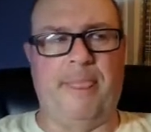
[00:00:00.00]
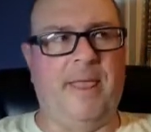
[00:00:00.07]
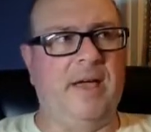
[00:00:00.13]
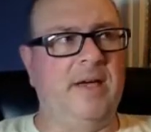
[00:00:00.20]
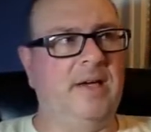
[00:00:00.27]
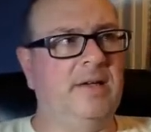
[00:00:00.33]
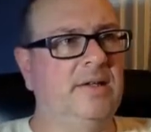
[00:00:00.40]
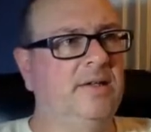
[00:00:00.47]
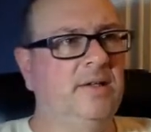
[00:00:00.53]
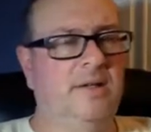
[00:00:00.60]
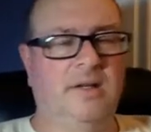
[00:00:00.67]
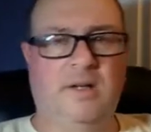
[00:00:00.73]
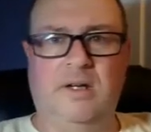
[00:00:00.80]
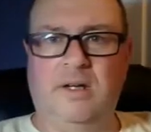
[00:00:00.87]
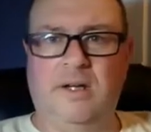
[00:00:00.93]
I
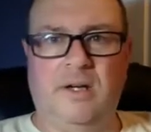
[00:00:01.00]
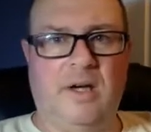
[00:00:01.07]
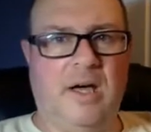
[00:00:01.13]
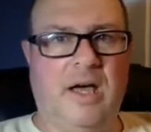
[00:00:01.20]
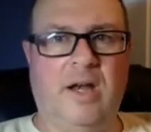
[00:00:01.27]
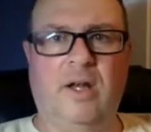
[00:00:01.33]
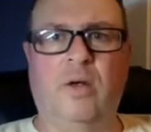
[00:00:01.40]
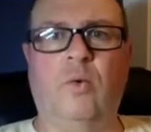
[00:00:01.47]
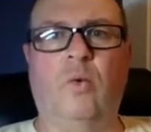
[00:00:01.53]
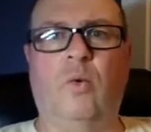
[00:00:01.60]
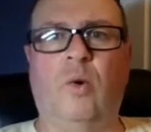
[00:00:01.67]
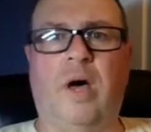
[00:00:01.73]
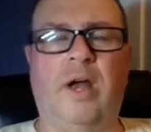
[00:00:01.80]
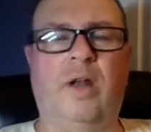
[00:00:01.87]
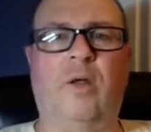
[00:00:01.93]
don't
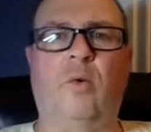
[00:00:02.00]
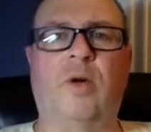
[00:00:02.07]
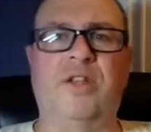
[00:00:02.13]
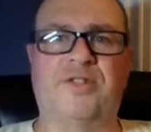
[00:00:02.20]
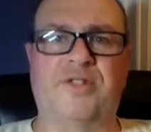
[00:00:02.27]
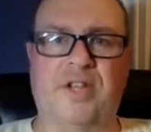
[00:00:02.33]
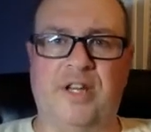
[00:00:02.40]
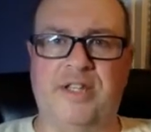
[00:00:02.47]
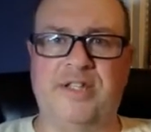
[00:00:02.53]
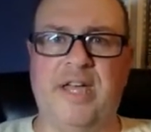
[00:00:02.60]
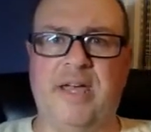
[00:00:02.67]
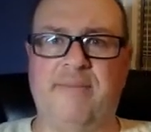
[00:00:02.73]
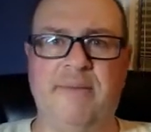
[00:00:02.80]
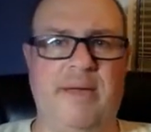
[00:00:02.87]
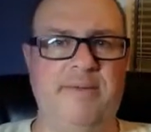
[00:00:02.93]
know what it's going to
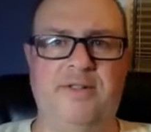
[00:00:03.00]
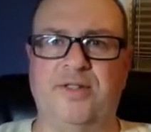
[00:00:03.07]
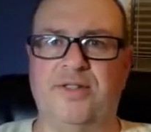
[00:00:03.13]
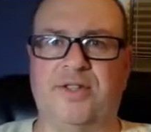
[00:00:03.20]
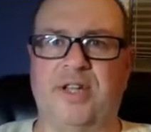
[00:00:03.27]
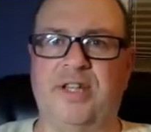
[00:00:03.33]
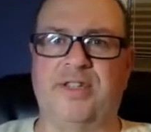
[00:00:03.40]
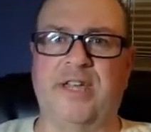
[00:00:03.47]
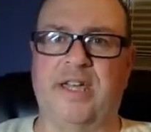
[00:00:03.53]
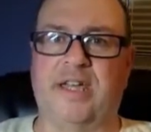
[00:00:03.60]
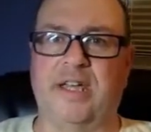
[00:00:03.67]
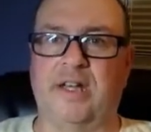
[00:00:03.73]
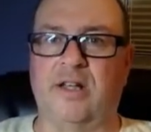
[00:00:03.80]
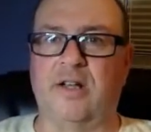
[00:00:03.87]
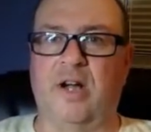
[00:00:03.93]
take. Maybe it's just going to take
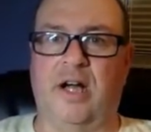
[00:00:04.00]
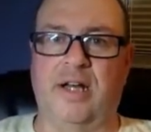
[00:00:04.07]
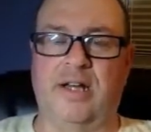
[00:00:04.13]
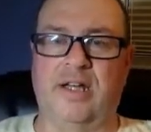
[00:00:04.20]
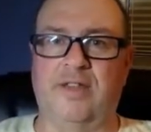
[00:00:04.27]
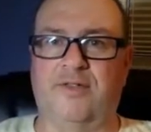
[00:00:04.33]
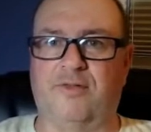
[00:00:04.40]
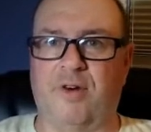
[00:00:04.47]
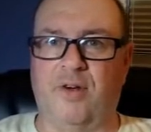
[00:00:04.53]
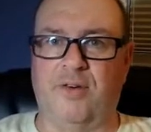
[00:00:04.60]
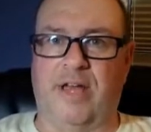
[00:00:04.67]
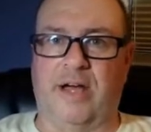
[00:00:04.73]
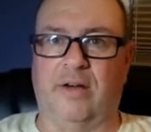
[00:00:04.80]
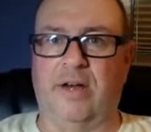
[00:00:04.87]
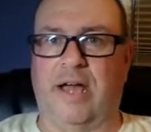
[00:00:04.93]
getting caught and getting thrown
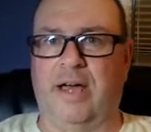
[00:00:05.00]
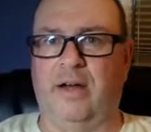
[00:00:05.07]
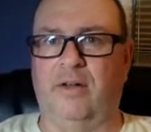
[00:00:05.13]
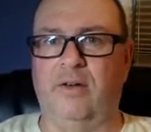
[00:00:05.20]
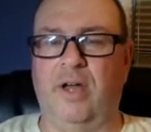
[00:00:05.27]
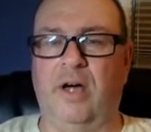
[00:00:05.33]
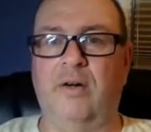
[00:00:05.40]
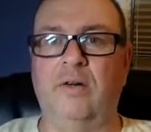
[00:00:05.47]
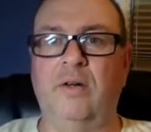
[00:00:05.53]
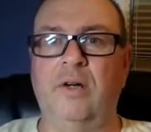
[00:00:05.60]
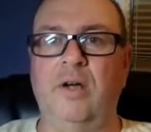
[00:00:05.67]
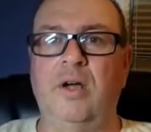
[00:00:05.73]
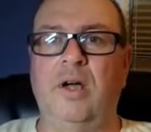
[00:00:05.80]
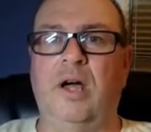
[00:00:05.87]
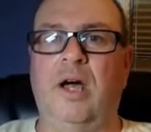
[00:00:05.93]
out. I don't
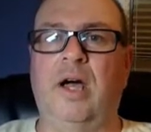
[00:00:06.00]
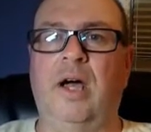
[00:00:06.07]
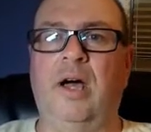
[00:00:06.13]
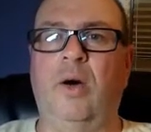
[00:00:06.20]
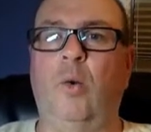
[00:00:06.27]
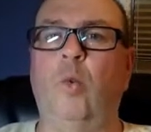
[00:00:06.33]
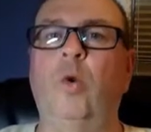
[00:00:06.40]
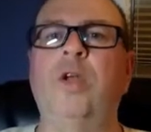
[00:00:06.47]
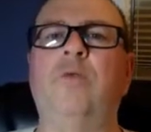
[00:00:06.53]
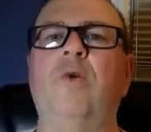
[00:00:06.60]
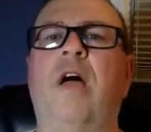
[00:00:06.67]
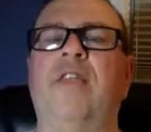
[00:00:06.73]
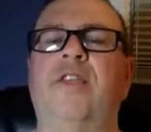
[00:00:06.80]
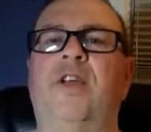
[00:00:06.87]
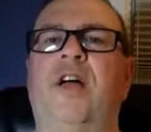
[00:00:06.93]
know. We'd
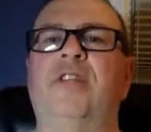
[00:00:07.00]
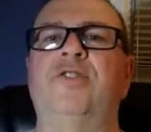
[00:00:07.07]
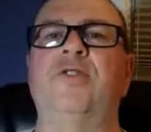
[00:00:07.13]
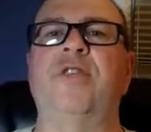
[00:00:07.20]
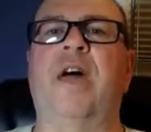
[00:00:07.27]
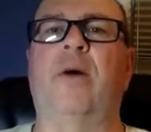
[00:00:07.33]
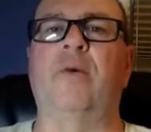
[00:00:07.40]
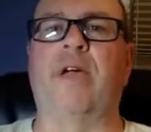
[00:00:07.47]
rather not do that.